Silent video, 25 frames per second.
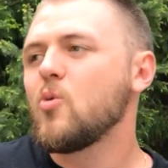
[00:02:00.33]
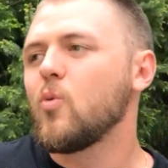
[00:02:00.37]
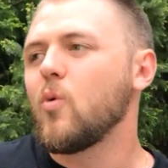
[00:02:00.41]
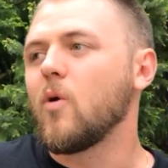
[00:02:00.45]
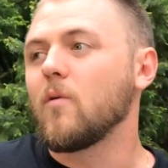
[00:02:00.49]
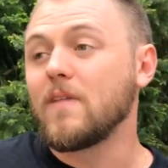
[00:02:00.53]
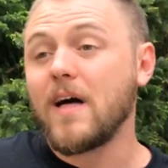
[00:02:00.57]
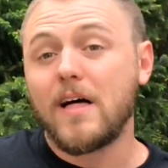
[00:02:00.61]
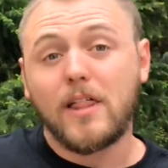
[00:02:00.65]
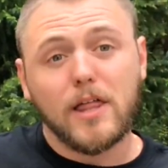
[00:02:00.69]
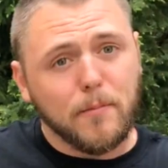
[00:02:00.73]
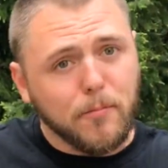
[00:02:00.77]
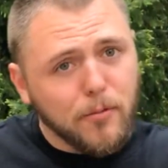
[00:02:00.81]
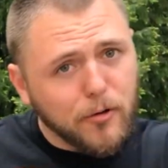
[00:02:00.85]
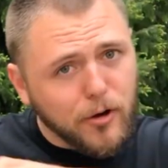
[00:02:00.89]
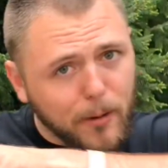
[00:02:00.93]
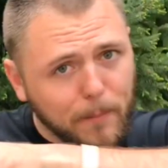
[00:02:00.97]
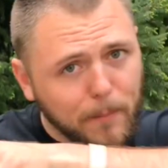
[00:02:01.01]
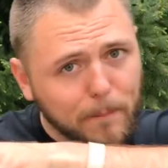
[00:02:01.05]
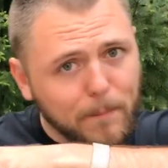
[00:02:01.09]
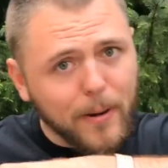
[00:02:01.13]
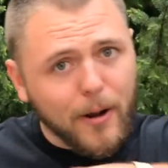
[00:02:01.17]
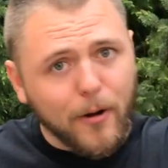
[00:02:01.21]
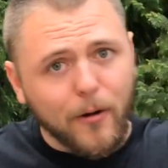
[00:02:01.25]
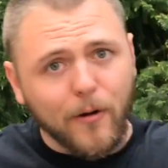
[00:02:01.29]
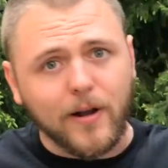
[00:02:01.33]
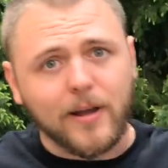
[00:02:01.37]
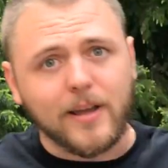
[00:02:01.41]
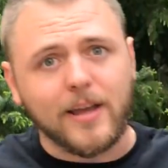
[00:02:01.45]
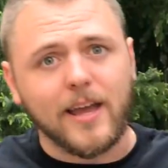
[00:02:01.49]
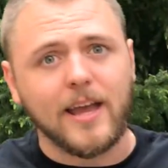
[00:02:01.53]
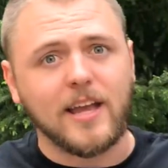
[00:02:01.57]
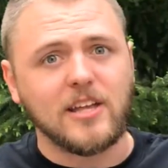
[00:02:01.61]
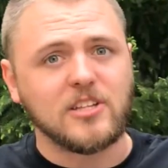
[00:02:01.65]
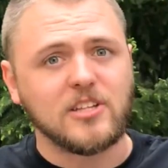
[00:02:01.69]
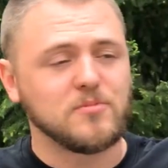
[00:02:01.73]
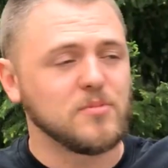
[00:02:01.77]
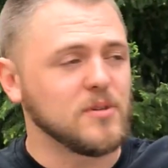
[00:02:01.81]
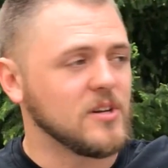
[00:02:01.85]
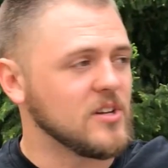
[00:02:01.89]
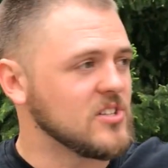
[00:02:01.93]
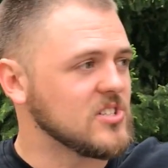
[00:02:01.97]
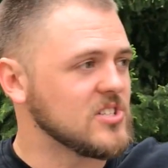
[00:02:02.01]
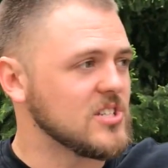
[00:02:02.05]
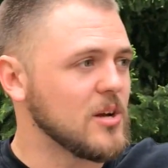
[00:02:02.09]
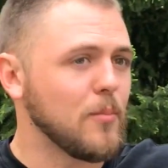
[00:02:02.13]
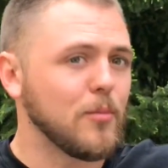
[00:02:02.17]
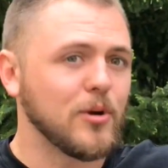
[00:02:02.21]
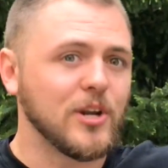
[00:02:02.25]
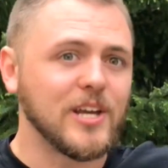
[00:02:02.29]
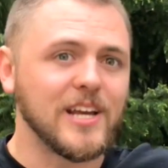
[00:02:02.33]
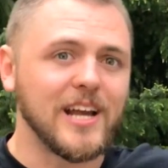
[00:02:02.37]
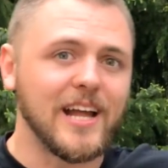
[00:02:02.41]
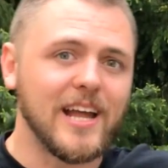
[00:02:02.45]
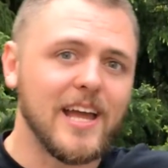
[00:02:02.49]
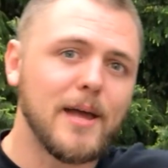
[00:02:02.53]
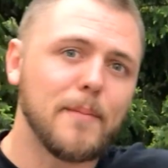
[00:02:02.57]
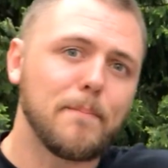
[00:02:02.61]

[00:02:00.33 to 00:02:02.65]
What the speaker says: Well, now they put up barricades because somebody got